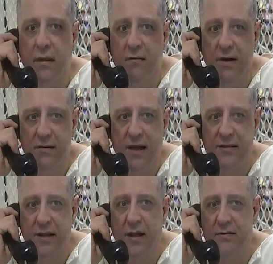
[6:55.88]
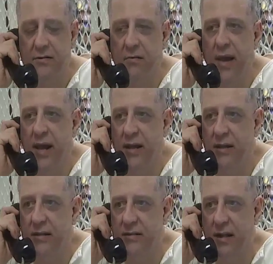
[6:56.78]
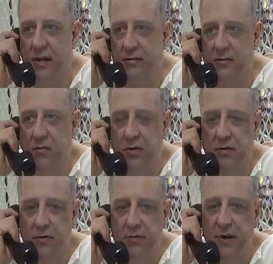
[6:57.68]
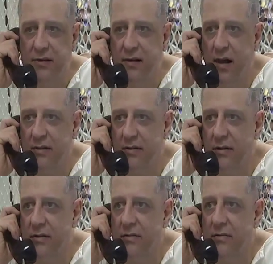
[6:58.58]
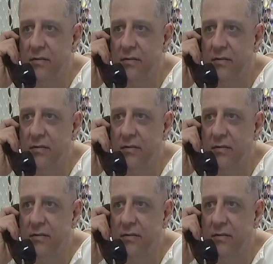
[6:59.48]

Well, that sounds dramatic and it sounds wonderful, but it's not true.